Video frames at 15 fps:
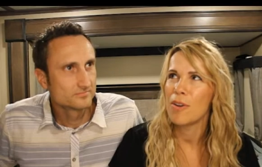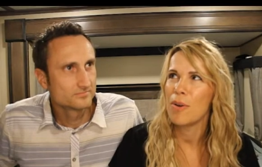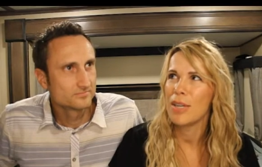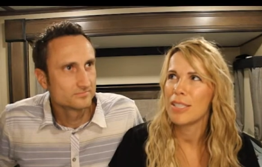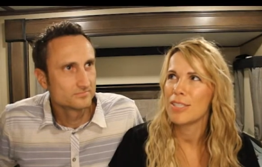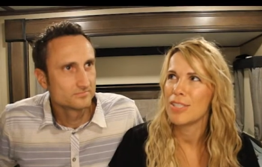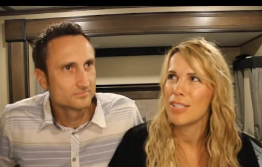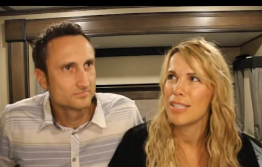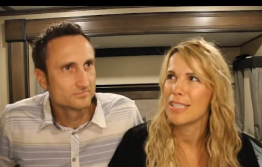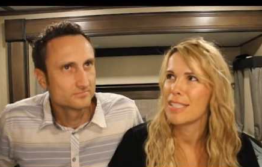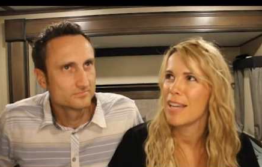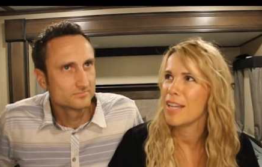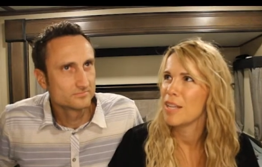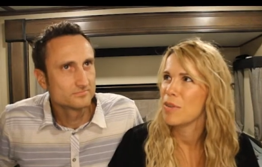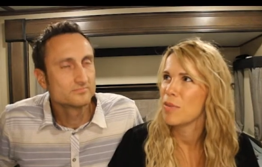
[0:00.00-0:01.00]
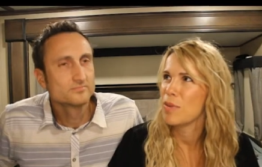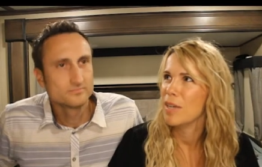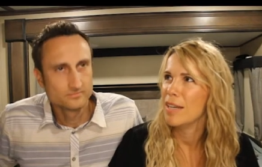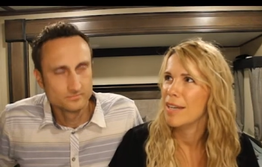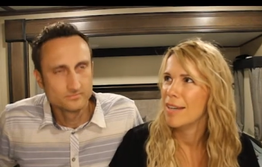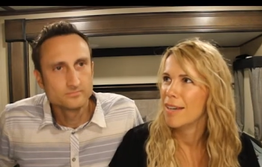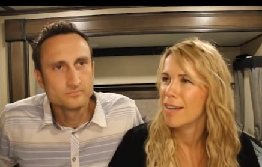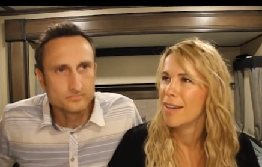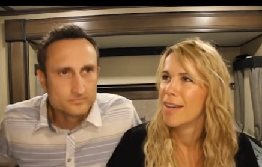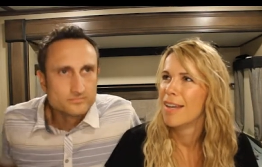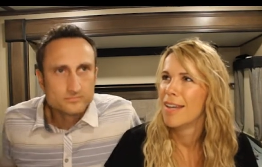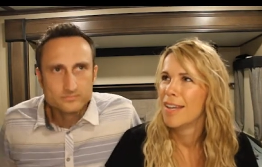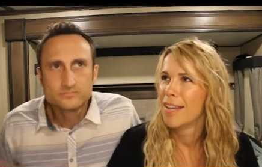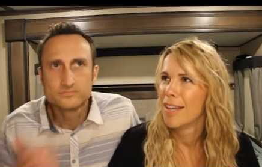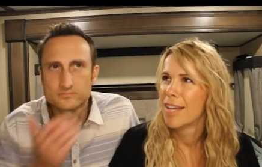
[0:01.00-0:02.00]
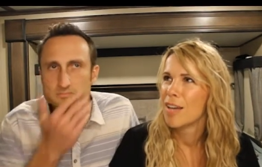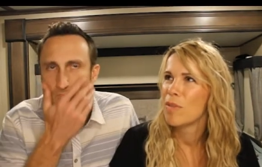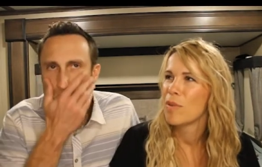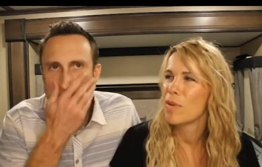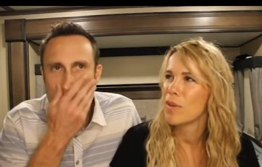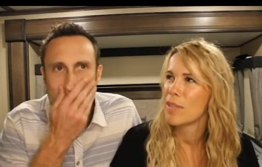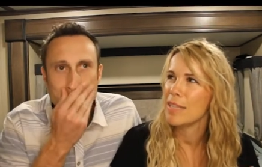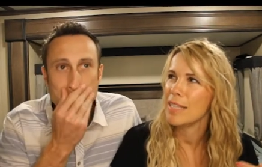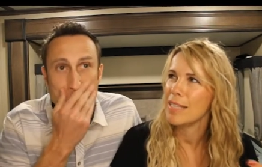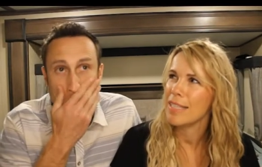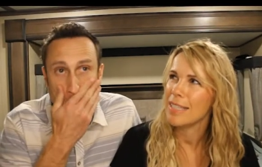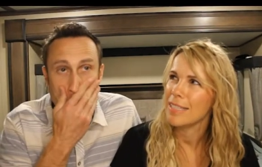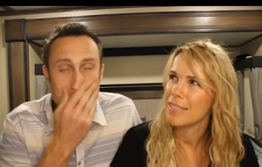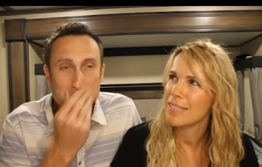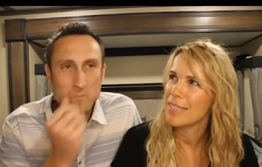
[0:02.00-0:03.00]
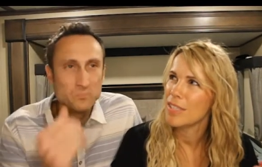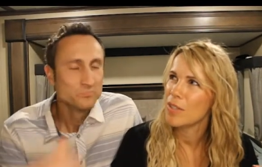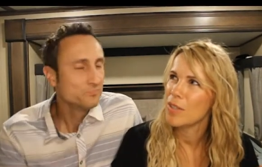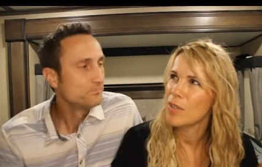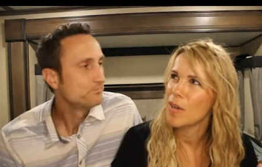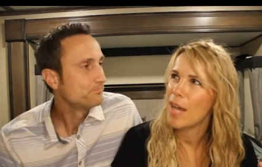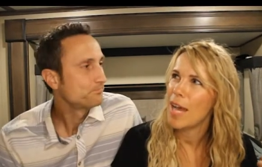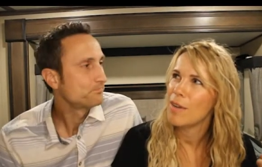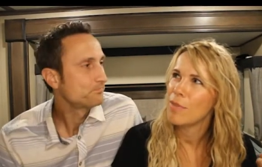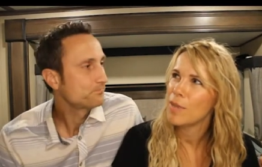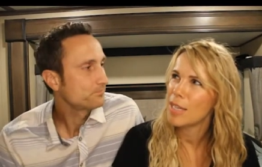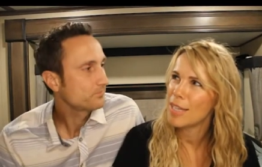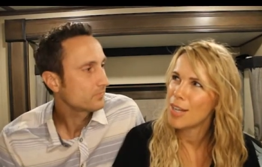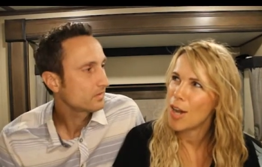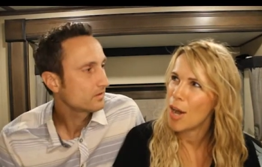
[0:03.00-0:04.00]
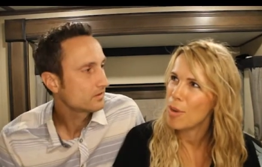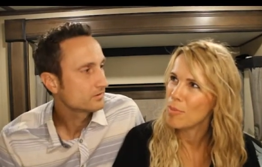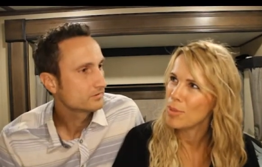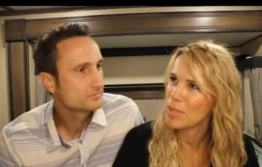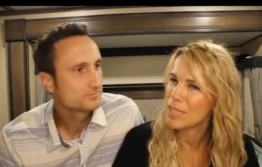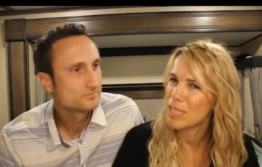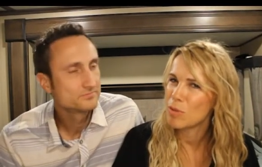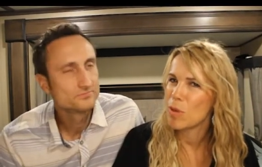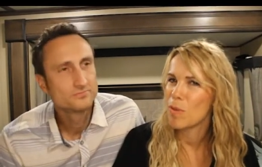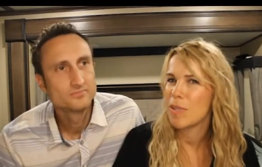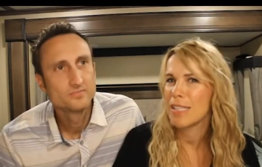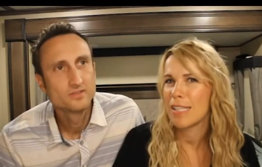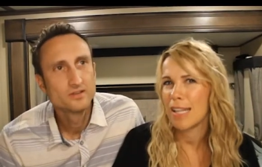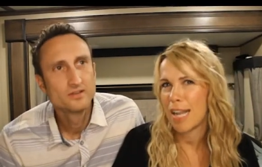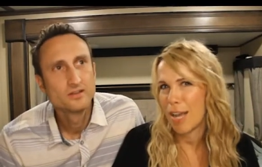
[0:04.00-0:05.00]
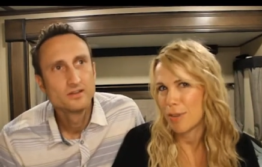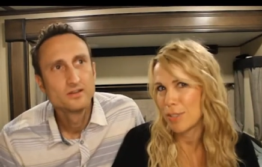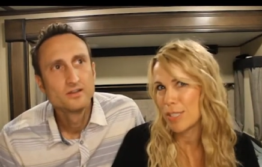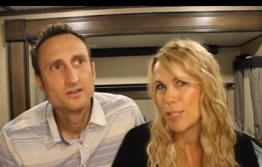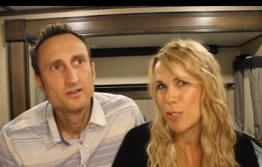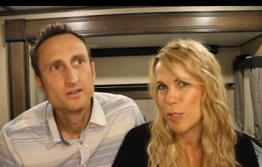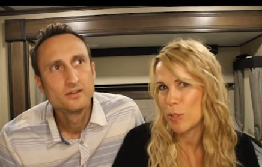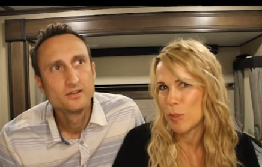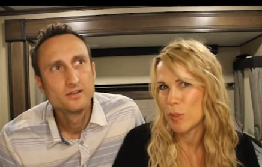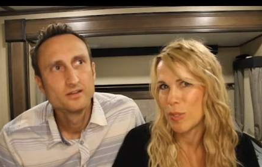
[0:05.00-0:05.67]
Speaker 1: question is kind of what we were thinking. So have we accomplished what we set out to do?